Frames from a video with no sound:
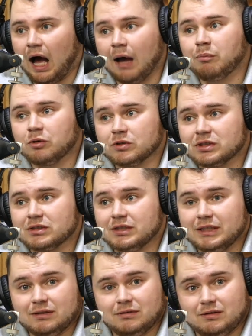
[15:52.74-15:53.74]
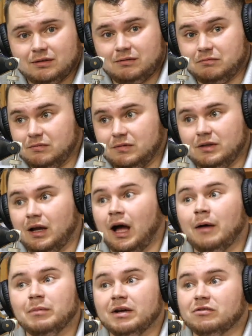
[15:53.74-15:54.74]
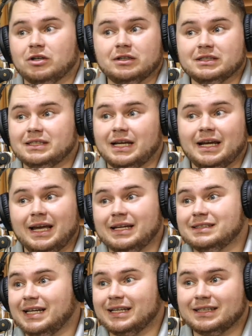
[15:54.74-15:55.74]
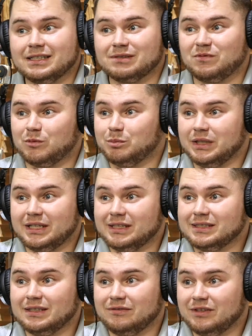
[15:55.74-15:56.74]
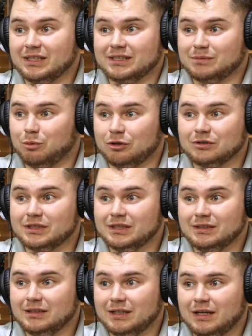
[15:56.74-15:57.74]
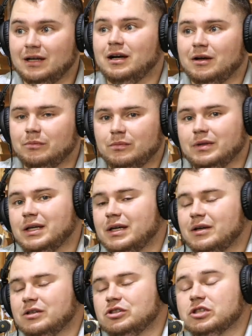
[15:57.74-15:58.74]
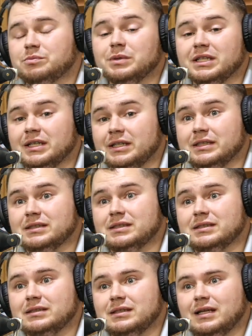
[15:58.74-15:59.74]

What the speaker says: personally, I'm never going to say, hey, take this because of this person. Just because